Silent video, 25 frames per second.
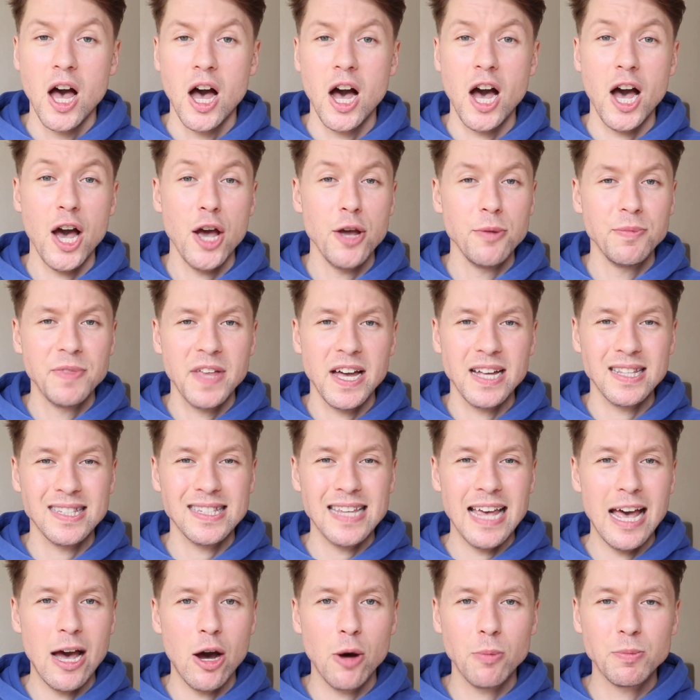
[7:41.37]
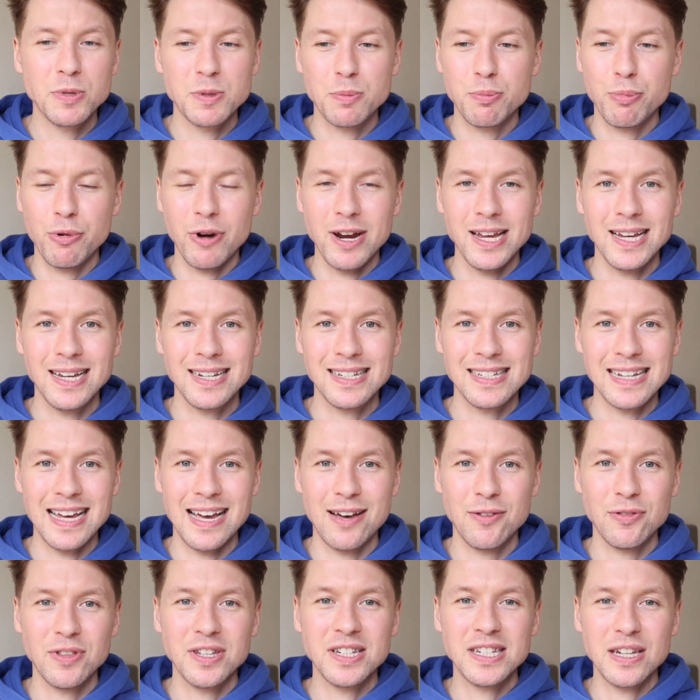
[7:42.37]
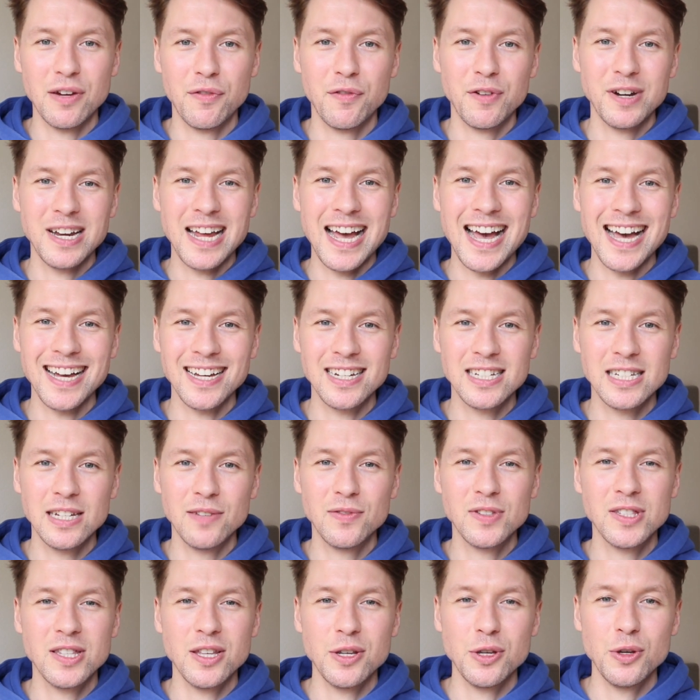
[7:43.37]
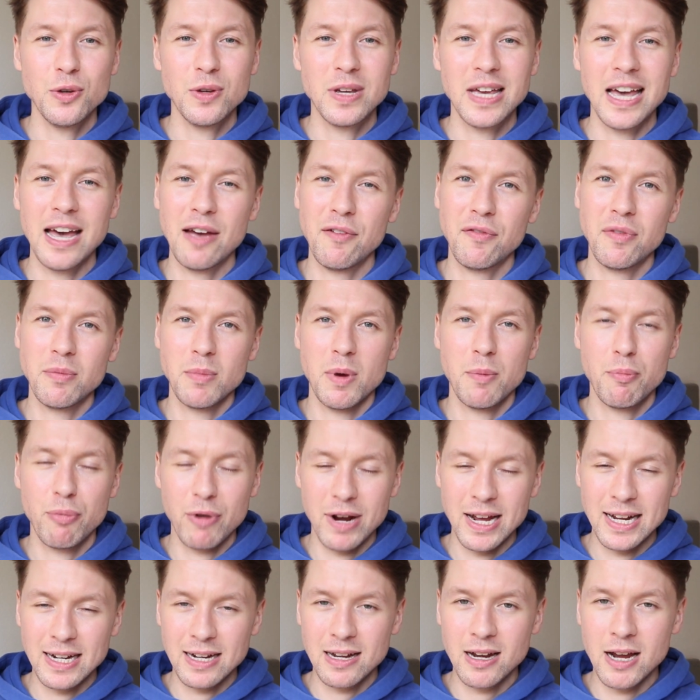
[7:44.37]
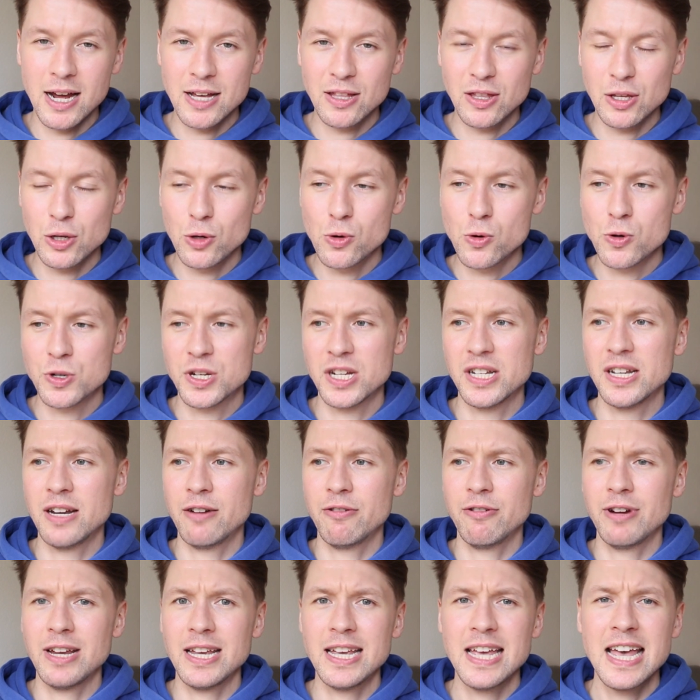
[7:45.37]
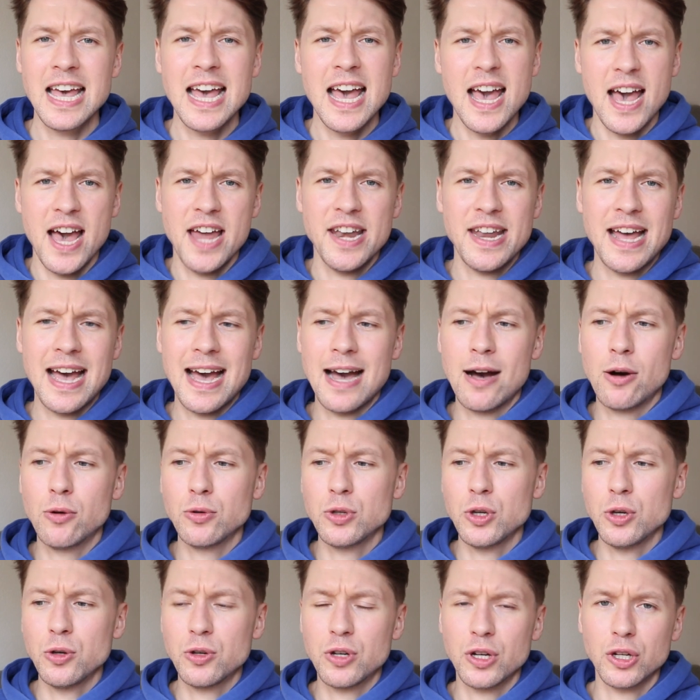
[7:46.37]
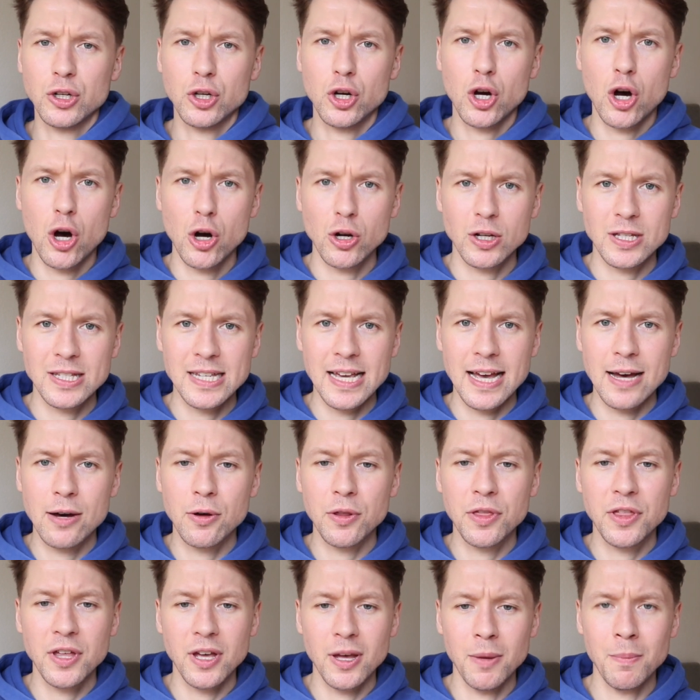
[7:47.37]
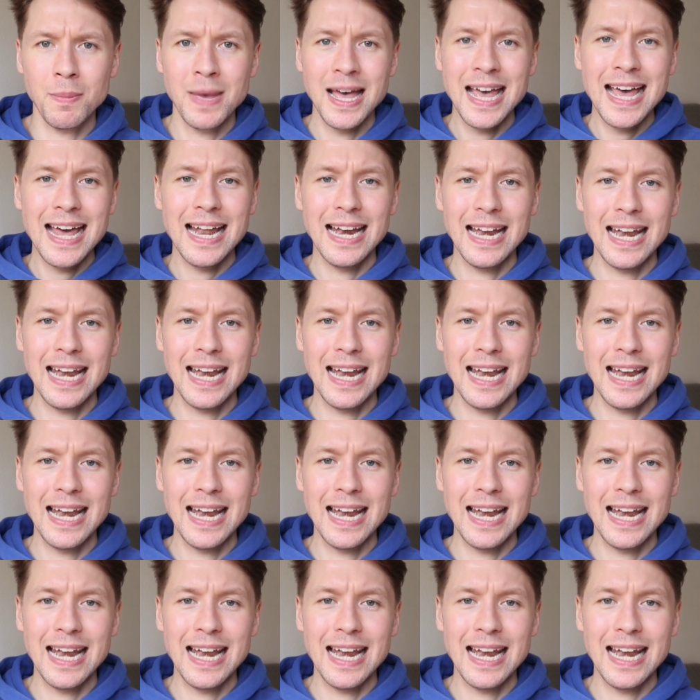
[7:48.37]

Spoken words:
I hope that's helped break down the different actives that you get from a brand like The Ordinary and how you can cocktail them,